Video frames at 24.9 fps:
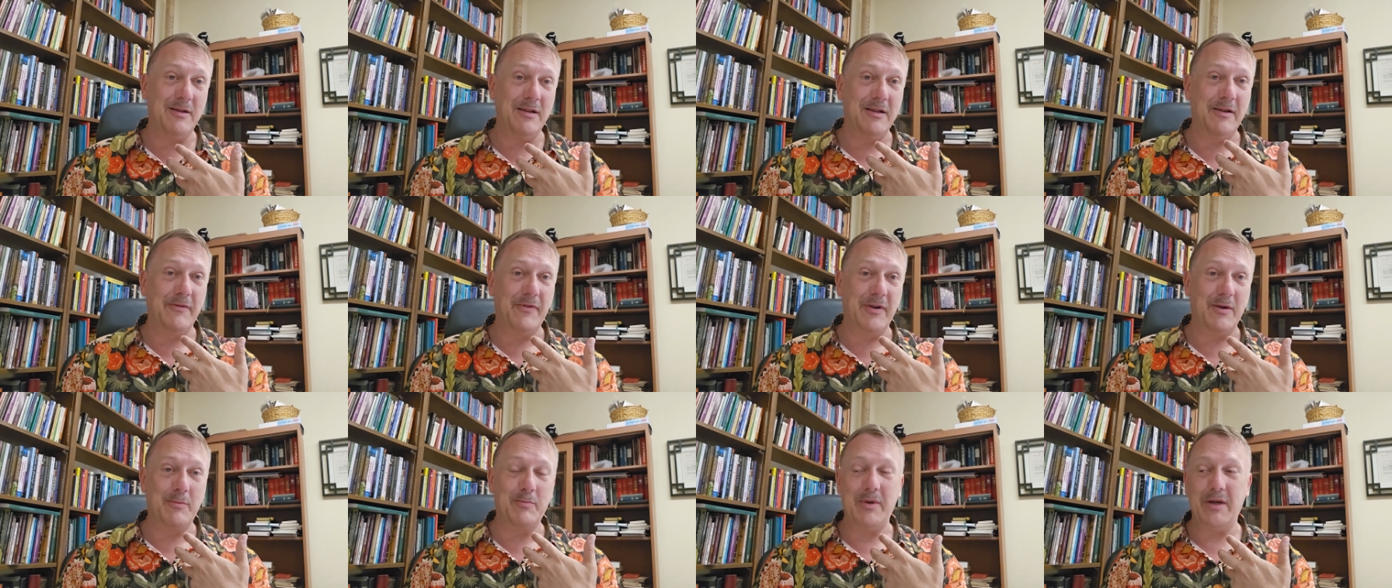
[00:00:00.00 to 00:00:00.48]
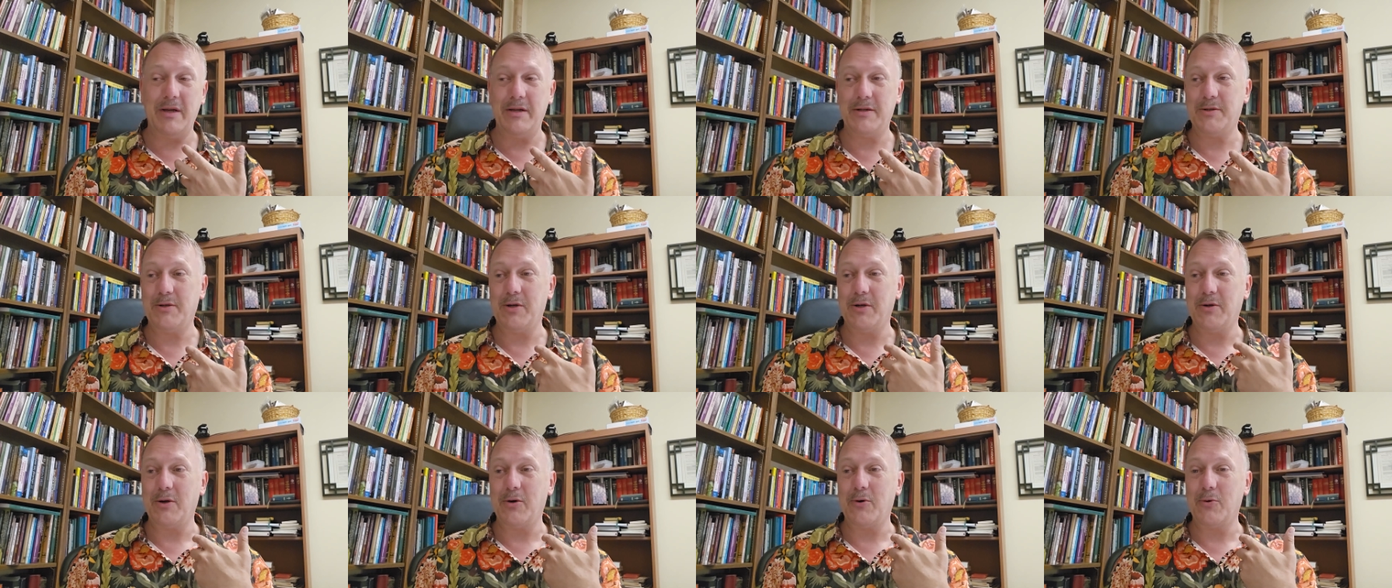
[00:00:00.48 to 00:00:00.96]
living
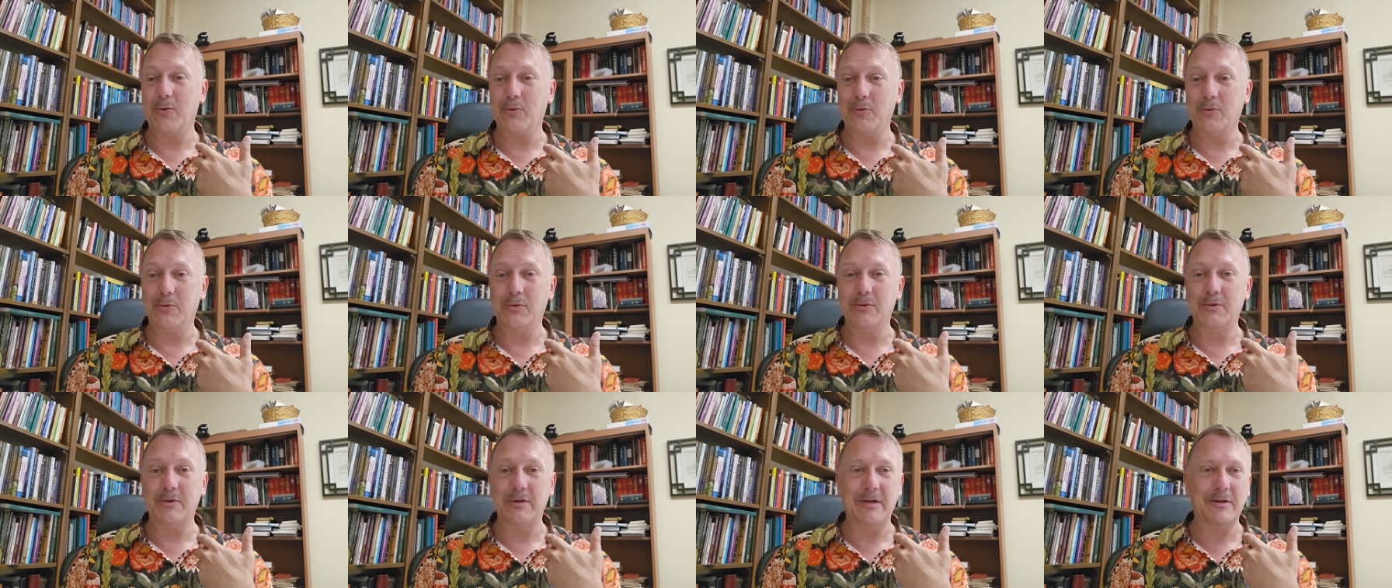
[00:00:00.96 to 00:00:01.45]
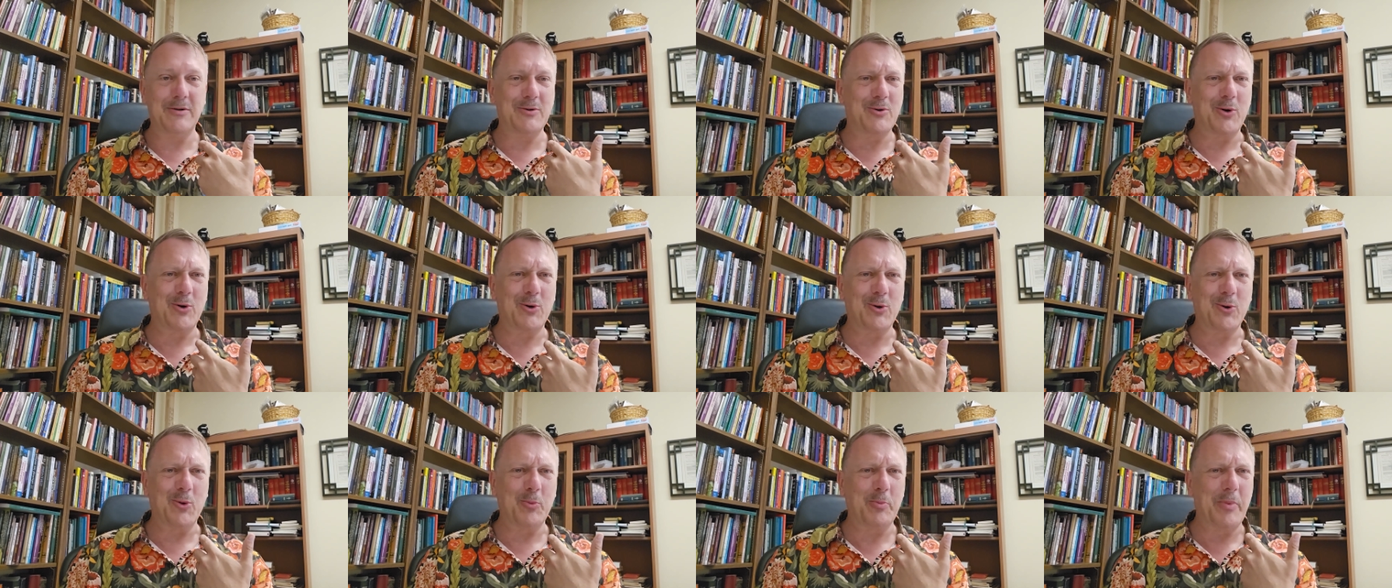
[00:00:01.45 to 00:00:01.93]
based on our own
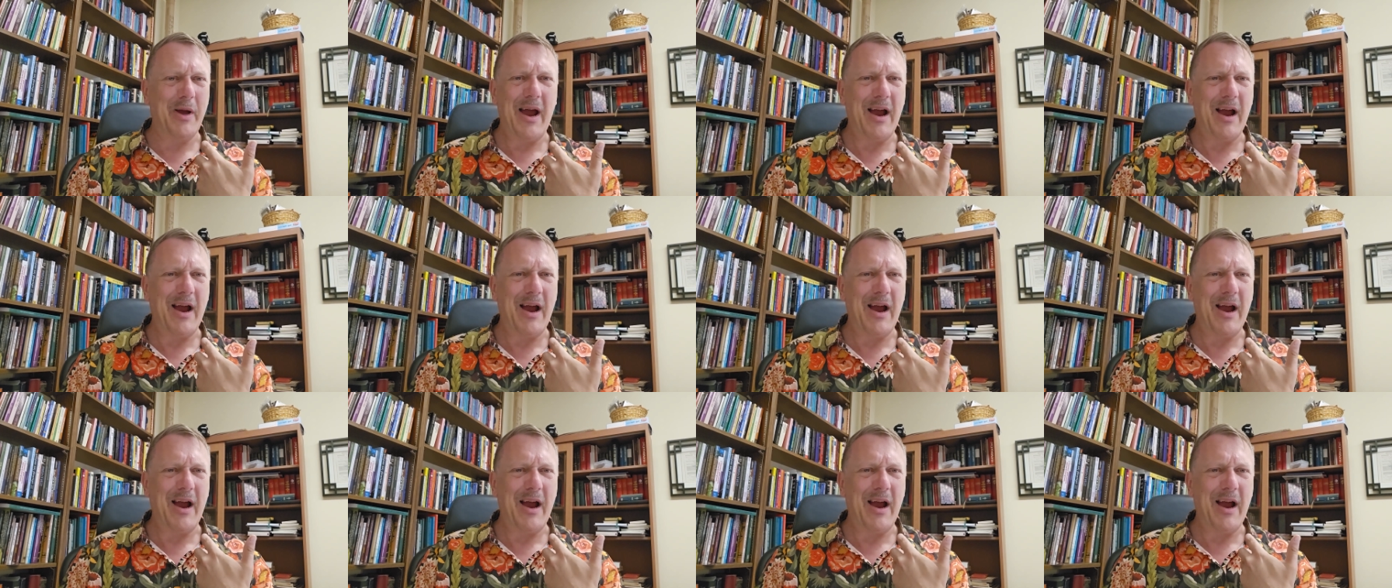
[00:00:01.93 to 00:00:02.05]
internal